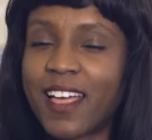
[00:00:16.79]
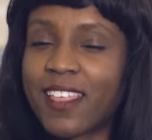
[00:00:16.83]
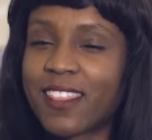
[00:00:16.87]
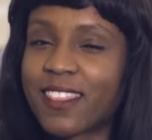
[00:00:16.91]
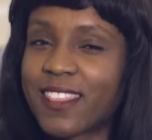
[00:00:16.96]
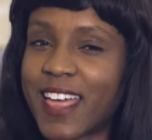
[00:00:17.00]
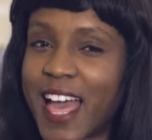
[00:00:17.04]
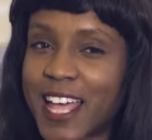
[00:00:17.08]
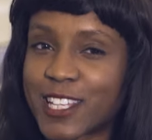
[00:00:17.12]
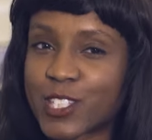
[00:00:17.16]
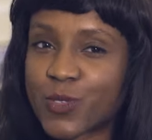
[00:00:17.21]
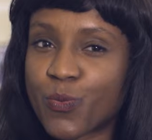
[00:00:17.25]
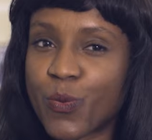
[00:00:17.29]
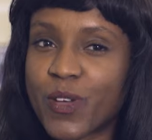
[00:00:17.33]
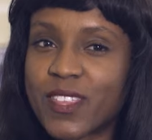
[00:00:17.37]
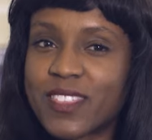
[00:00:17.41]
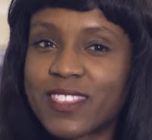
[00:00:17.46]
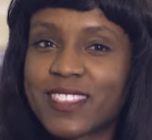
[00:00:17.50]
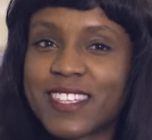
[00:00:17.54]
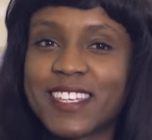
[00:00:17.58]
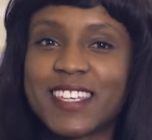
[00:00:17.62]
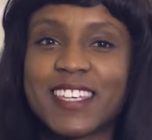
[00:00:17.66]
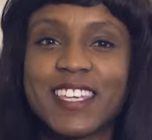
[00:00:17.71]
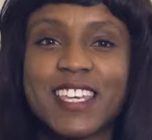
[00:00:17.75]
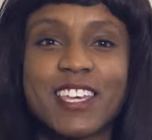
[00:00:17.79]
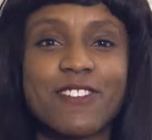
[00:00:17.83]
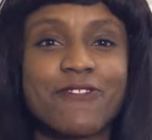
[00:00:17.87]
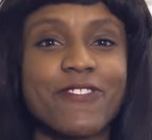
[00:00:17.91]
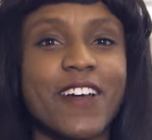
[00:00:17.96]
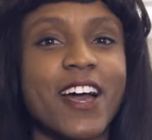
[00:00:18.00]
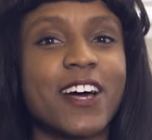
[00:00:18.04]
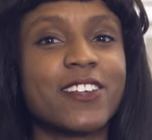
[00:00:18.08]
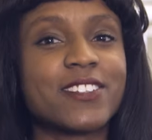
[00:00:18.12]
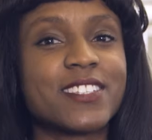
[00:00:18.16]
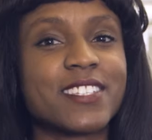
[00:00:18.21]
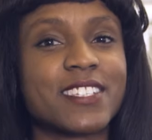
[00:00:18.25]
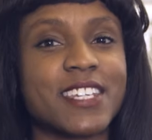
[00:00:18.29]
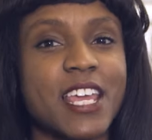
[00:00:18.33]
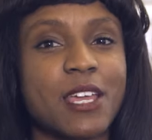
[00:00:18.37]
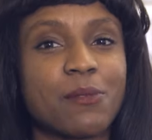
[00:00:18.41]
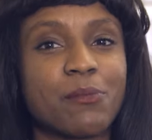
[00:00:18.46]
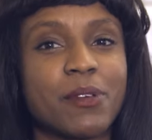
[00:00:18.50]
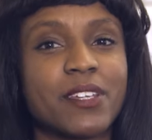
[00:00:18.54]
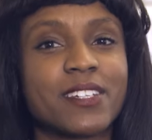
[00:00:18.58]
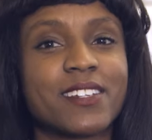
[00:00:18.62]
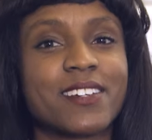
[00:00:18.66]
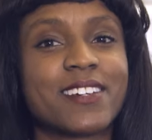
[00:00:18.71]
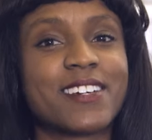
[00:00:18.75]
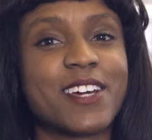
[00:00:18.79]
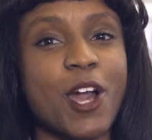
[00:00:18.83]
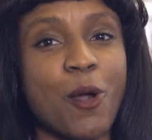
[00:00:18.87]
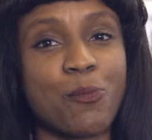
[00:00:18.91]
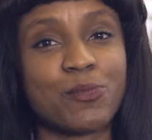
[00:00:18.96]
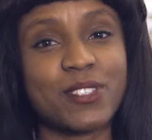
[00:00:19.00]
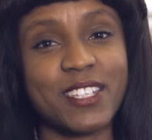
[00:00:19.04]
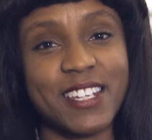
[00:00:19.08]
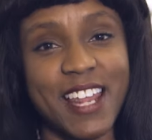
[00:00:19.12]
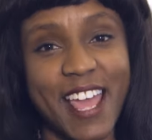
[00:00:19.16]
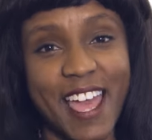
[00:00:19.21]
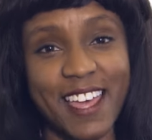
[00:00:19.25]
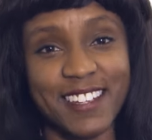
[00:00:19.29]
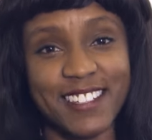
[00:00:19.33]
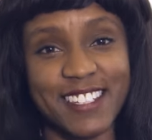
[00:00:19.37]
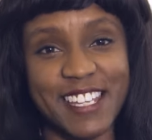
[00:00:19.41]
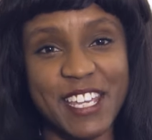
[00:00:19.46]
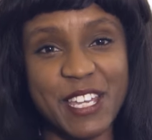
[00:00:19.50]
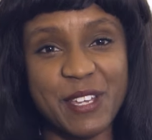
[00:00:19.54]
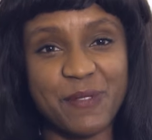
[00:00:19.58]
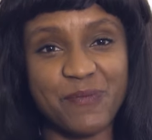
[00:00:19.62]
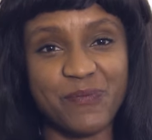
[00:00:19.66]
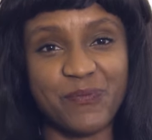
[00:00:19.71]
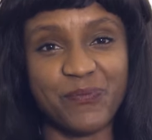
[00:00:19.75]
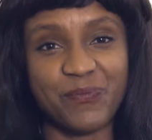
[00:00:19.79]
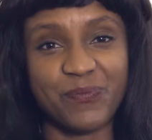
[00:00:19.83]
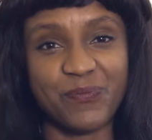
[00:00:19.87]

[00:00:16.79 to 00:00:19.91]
That's when the if else statement comes in handy.